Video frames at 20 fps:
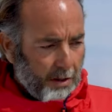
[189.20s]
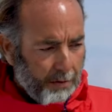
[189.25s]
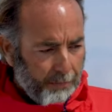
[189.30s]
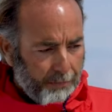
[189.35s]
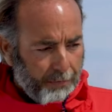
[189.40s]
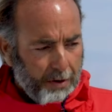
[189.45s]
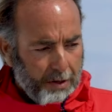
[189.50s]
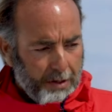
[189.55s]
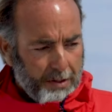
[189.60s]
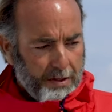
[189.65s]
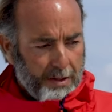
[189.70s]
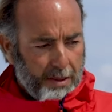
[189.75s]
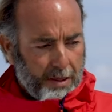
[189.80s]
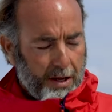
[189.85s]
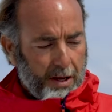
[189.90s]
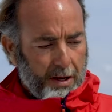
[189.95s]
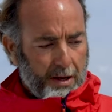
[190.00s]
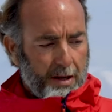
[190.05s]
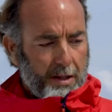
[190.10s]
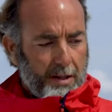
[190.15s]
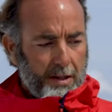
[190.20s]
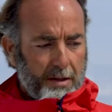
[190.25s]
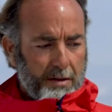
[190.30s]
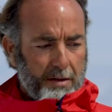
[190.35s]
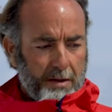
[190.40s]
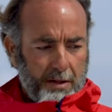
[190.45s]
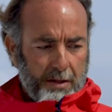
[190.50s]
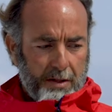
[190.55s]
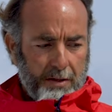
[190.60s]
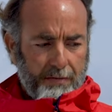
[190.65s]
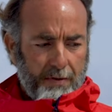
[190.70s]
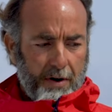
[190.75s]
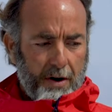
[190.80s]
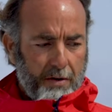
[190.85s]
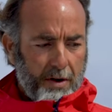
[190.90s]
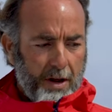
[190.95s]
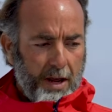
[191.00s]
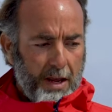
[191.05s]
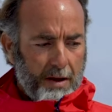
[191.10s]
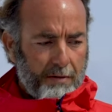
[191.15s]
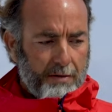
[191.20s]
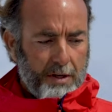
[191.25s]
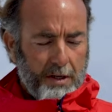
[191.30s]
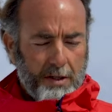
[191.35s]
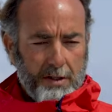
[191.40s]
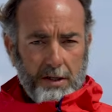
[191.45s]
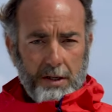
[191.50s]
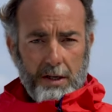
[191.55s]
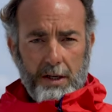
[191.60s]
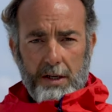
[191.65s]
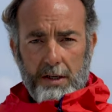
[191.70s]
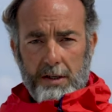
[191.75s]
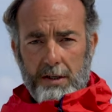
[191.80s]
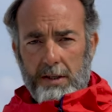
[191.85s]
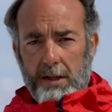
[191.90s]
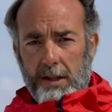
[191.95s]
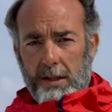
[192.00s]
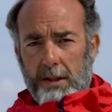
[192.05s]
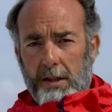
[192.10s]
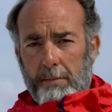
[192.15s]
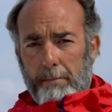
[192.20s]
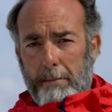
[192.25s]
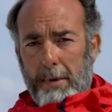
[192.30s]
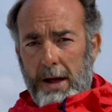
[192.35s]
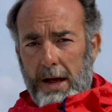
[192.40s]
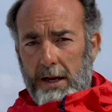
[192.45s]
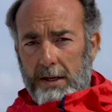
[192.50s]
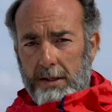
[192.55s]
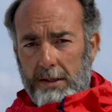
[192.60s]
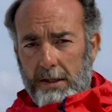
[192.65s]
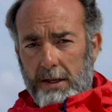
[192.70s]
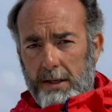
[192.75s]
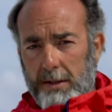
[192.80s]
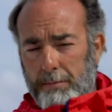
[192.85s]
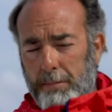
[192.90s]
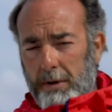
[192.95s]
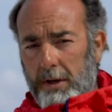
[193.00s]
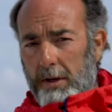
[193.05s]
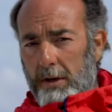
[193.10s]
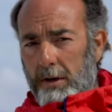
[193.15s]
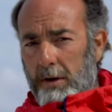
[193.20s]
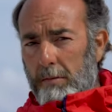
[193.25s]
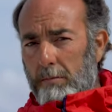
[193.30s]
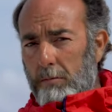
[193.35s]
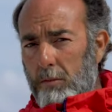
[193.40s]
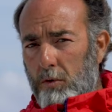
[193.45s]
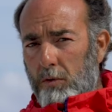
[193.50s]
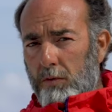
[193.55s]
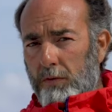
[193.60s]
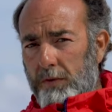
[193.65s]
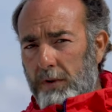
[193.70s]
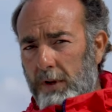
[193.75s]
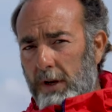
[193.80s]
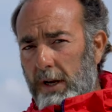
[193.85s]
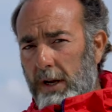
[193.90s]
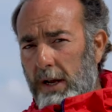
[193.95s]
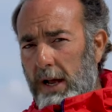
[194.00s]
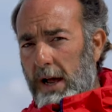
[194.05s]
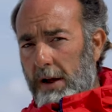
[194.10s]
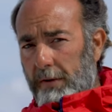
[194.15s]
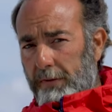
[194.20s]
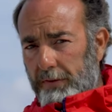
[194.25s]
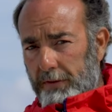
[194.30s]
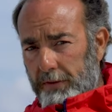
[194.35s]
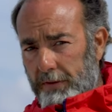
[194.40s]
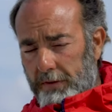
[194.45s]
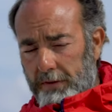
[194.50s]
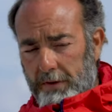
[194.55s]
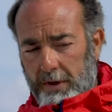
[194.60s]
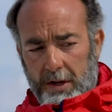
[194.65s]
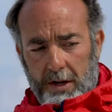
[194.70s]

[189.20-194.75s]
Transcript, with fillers: The first thing that is very evident is that the mast has been moved aft,